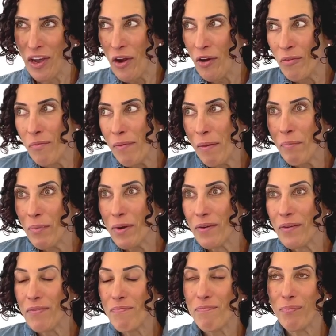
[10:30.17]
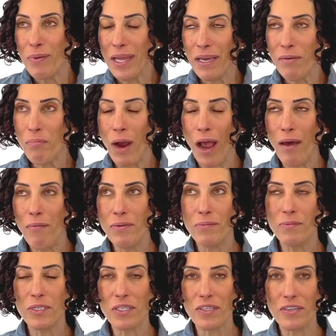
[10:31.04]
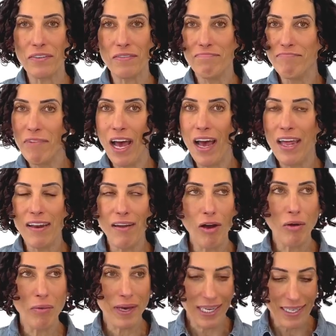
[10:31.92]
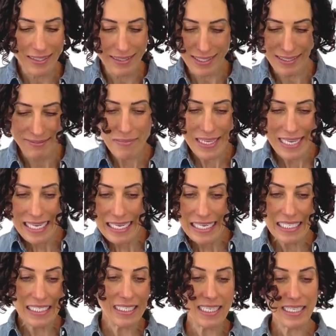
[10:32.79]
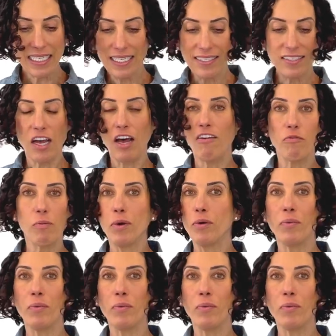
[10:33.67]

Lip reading: Remember, plant problems are not always easily solvable.